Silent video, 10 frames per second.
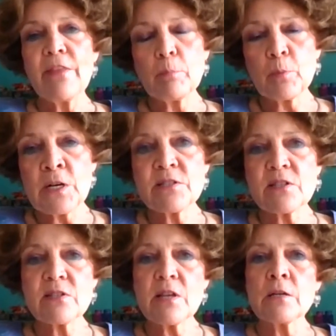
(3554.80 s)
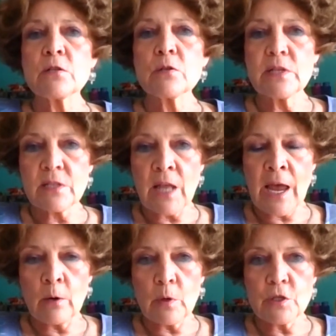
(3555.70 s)
That brings us then to his
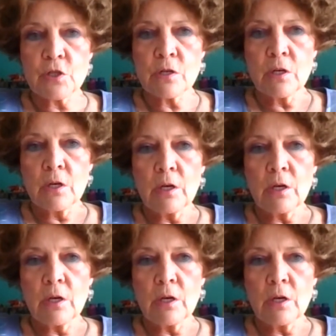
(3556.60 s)
language.